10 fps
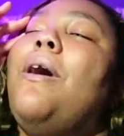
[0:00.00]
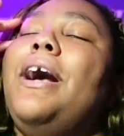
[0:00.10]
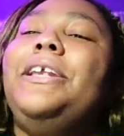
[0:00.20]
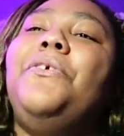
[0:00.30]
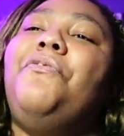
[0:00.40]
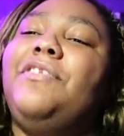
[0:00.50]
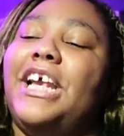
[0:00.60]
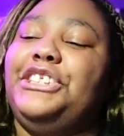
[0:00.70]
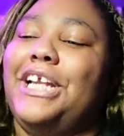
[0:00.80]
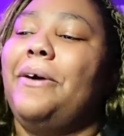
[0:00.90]
why you
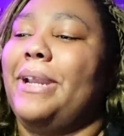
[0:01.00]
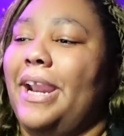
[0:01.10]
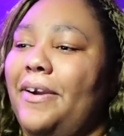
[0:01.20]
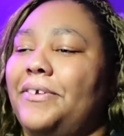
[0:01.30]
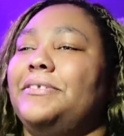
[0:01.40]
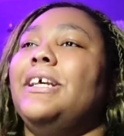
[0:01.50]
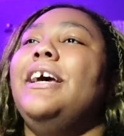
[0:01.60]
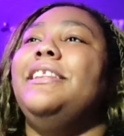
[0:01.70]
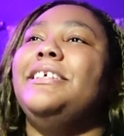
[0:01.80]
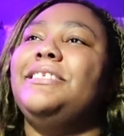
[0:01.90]
flesh out characters.
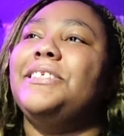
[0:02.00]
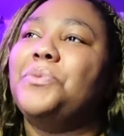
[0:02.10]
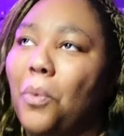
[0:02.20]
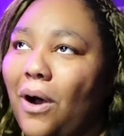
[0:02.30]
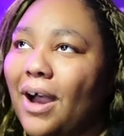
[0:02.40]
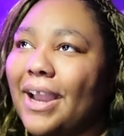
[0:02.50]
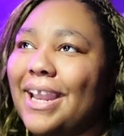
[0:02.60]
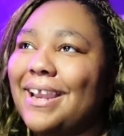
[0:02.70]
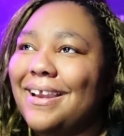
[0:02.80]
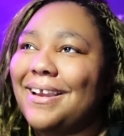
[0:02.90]
This is
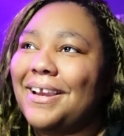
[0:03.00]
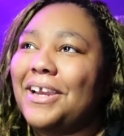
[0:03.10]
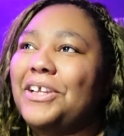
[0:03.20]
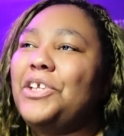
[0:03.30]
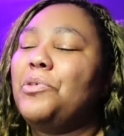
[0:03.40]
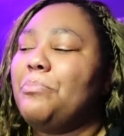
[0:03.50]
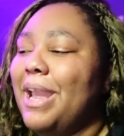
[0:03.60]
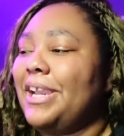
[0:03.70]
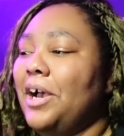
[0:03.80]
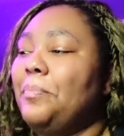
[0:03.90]
why you
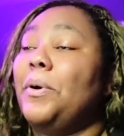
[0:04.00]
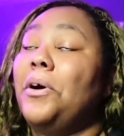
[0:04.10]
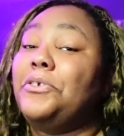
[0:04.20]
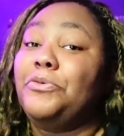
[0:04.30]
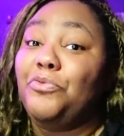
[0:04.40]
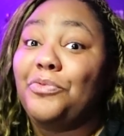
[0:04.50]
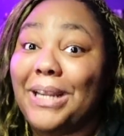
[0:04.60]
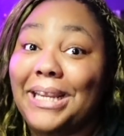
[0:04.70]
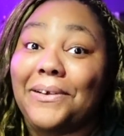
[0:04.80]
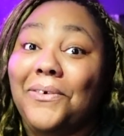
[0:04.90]
make up a
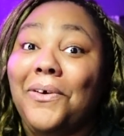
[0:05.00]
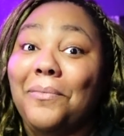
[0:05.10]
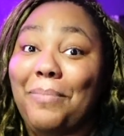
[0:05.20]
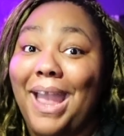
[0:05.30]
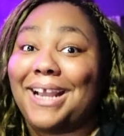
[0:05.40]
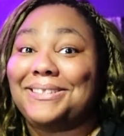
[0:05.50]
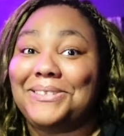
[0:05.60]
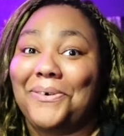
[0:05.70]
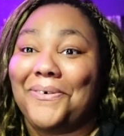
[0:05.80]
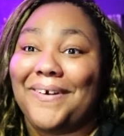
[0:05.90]
real
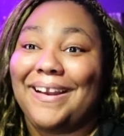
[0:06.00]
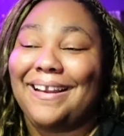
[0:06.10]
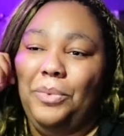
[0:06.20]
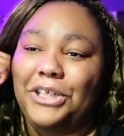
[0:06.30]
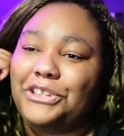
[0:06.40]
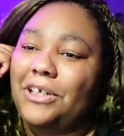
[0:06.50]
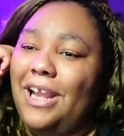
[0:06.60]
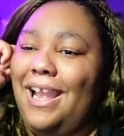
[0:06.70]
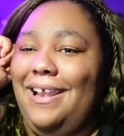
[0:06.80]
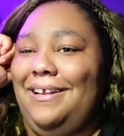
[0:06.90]
backstory. We should
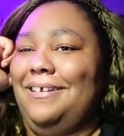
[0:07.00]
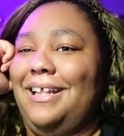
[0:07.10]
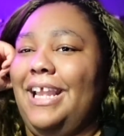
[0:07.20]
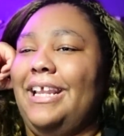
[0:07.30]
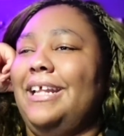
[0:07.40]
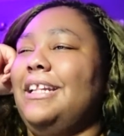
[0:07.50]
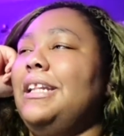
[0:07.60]
have had, like, at